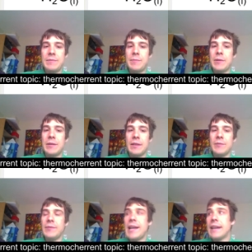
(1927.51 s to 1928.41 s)
we put it on
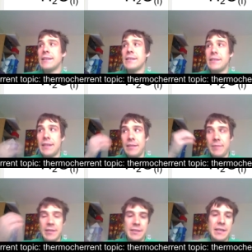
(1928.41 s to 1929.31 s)
the reactant
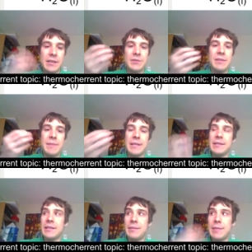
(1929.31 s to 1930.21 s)
side because the energy
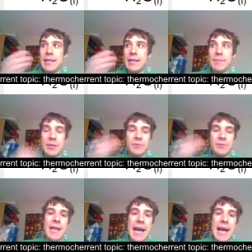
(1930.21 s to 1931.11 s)
basically becomes a
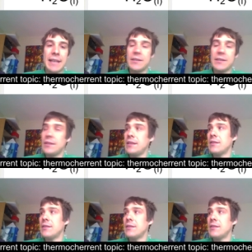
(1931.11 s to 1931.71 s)
reactant